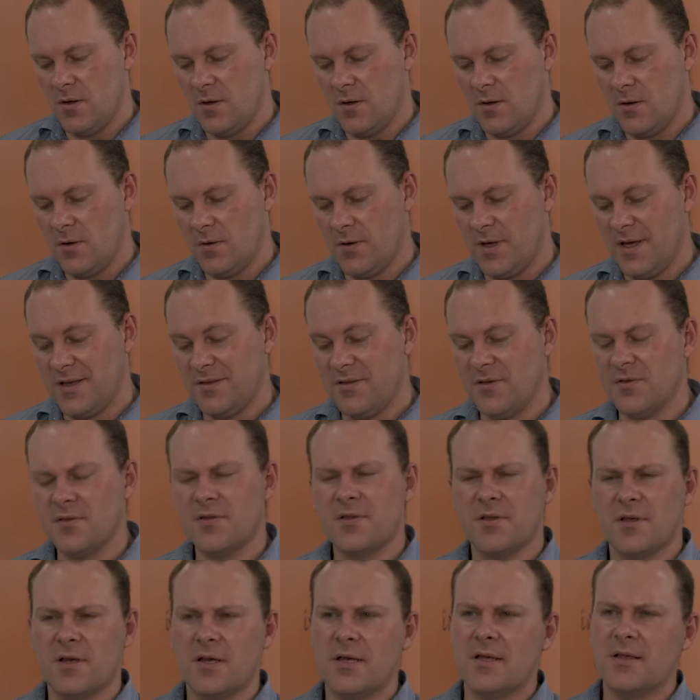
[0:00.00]
Okay, so
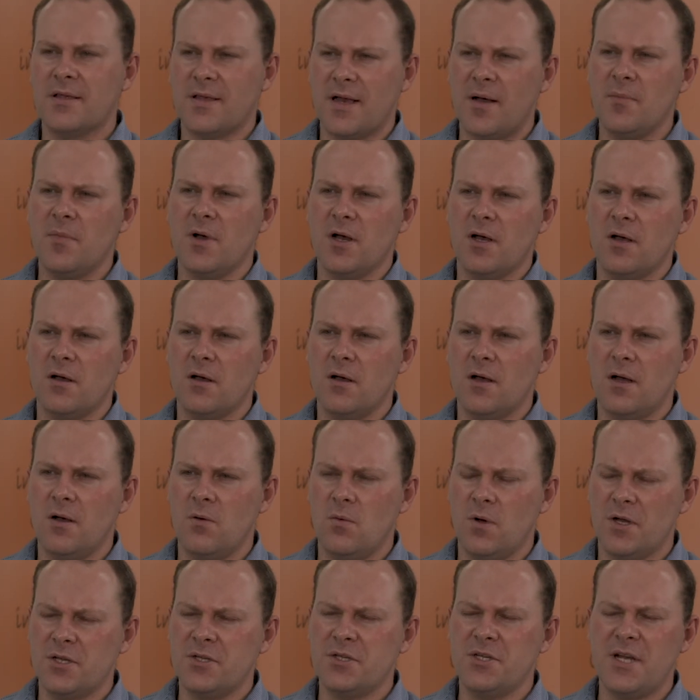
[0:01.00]
Zama,
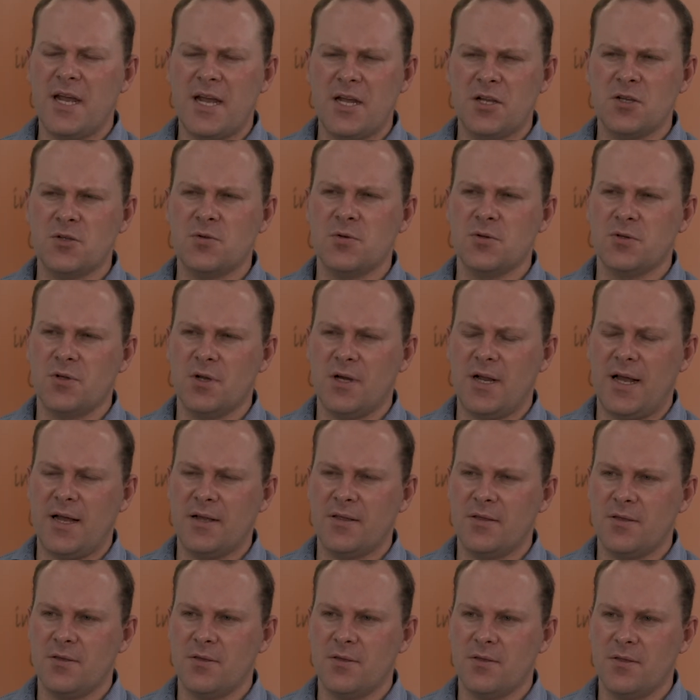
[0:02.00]
what change would you
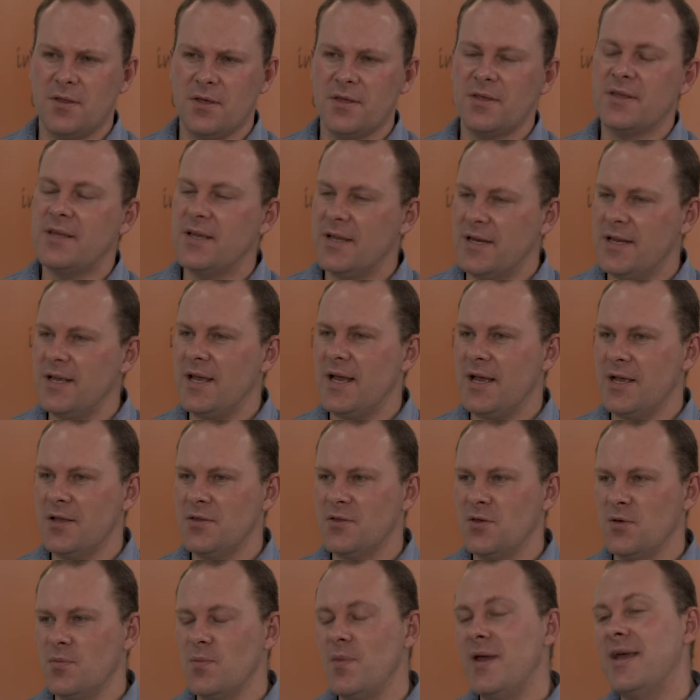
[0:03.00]
like the CDA
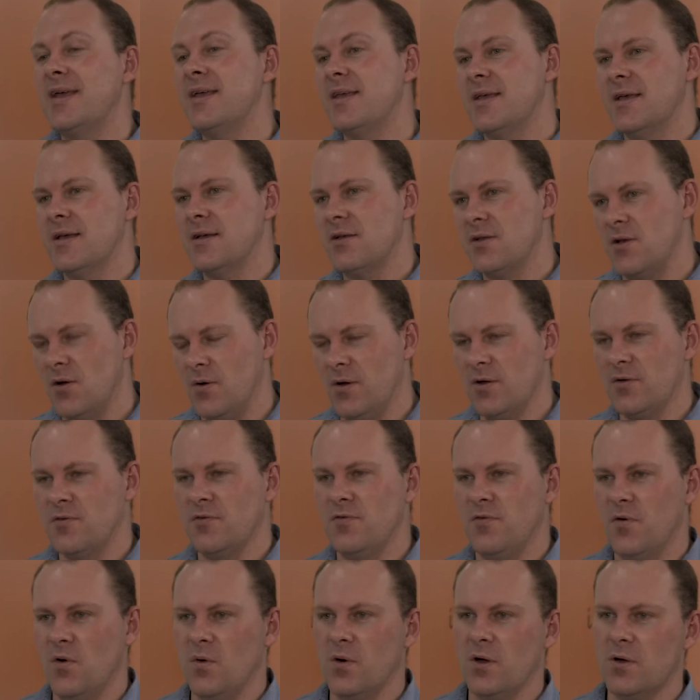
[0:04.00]
to make going
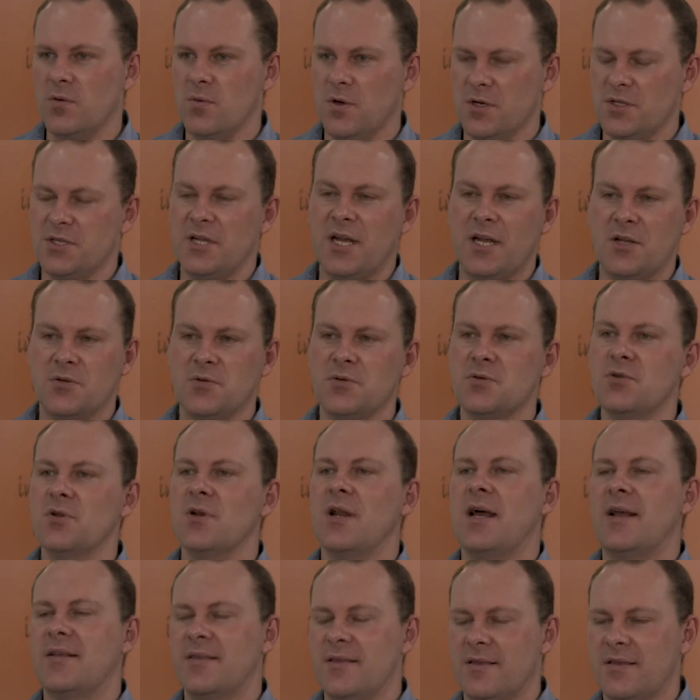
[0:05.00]
forward? What change would you
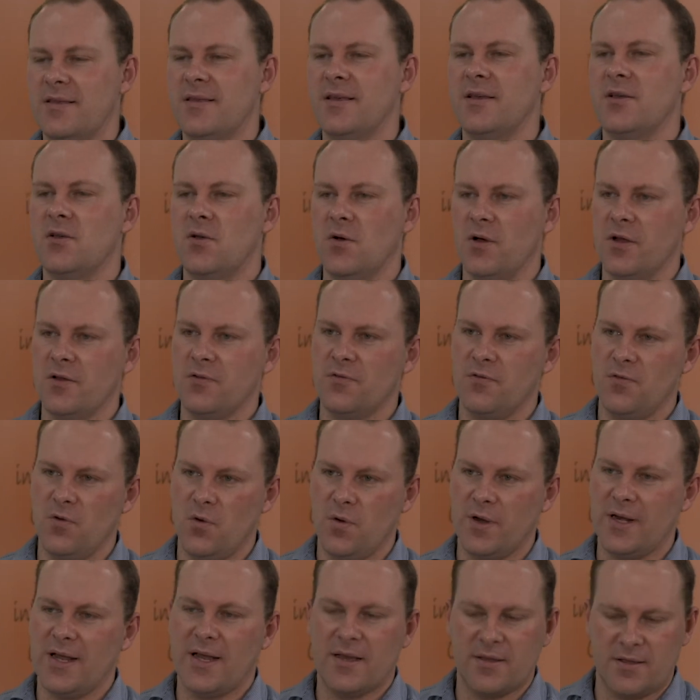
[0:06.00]
like to see going
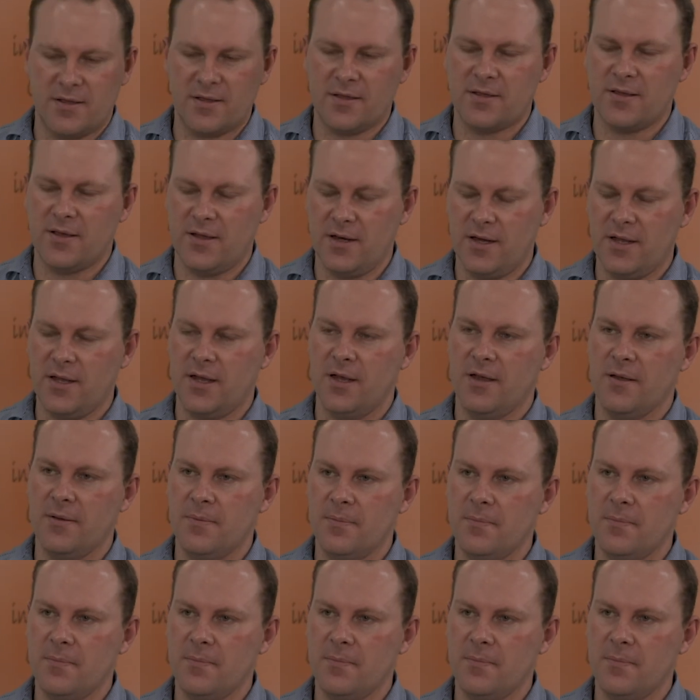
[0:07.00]
forward as a CDA?